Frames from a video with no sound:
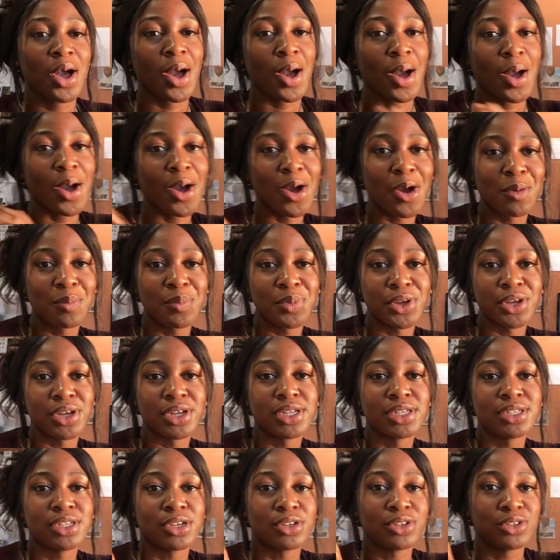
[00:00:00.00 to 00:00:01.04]

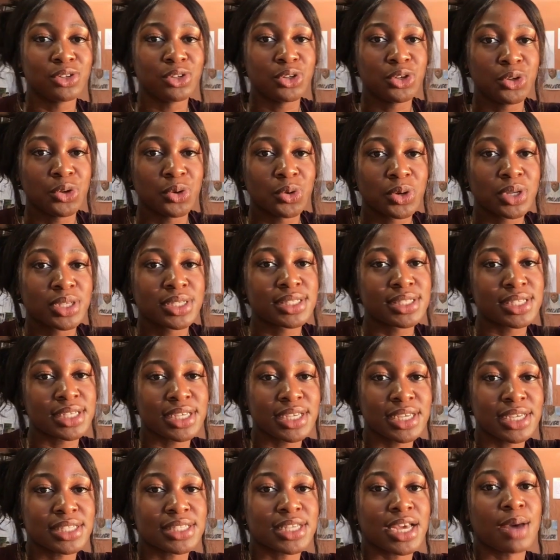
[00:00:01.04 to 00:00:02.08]
urban New York
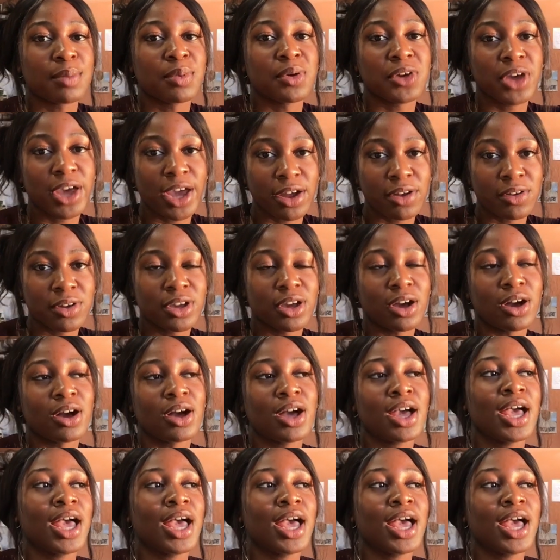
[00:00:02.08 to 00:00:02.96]
City type of area,